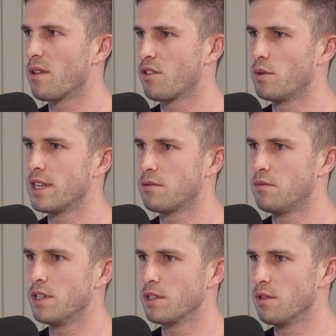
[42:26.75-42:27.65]
I thought we had some
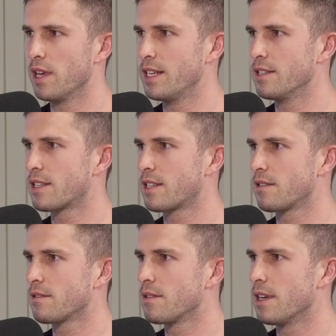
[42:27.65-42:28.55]
really good leaders
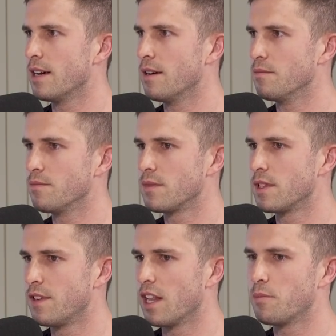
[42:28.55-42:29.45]

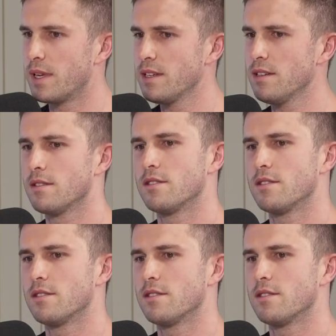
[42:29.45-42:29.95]
developing.